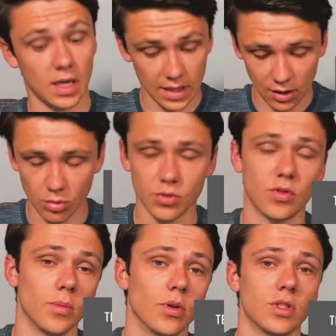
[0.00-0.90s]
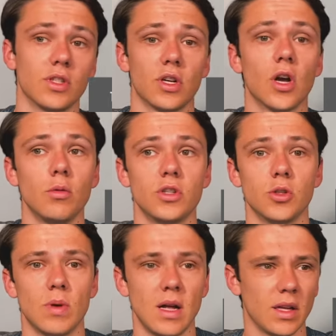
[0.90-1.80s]
that comes from us as a coach
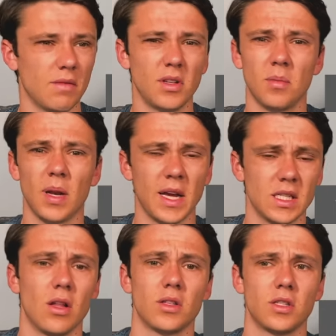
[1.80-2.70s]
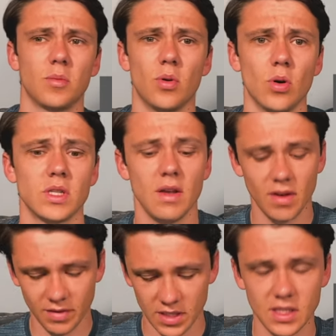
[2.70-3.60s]
as well, giving the players lots of support,
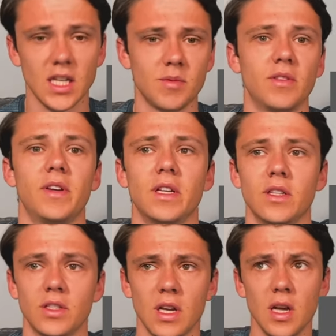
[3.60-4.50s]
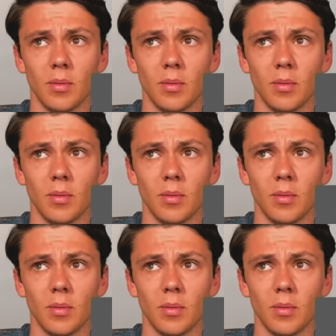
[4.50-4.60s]
even if it's the centre midfielders,